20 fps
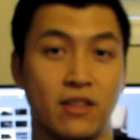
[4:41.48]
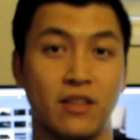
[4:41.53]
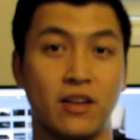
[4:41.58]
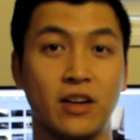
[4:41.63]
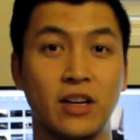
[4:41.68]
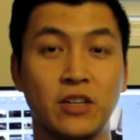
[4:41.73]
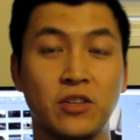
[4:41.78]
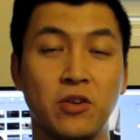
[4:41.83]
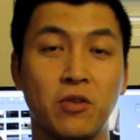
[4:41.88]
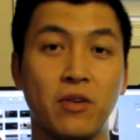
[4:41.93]

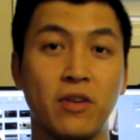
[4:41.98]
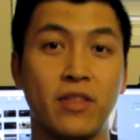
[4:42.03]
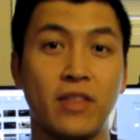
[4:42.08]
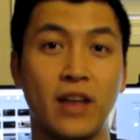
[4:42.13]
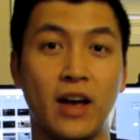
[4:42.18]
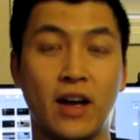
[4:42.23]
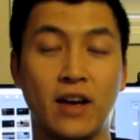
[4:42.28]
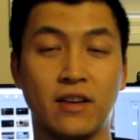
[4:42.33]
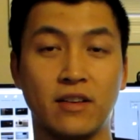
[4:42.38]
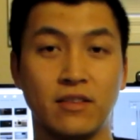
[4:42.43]
thought I'd go with
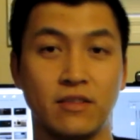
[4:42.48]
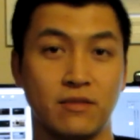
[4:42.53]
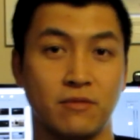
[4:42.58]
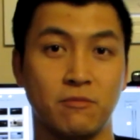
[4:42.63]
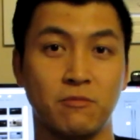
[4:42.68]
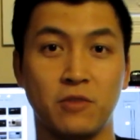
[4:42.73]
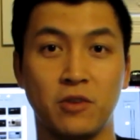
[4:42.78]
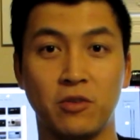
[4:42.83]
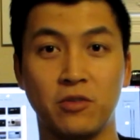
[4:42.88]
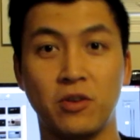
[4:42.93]
that, and
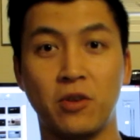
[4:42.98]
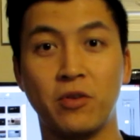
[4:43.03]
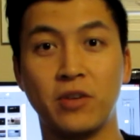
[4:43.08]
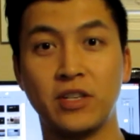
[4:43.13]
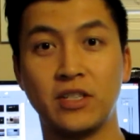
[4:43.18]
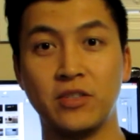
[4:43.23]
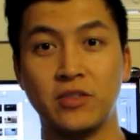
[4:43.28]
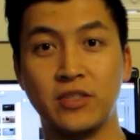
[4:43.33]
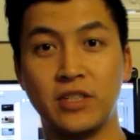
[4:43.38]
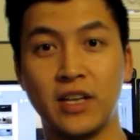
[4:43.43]
no
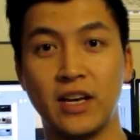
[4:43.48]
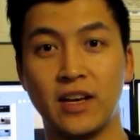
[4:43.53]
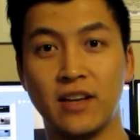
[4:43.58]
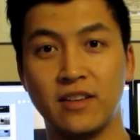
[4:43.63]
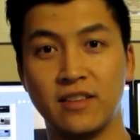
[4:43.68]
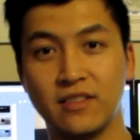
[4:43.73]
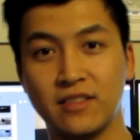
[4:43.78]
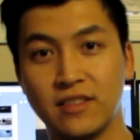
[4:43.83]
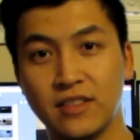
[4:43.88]
issues yet.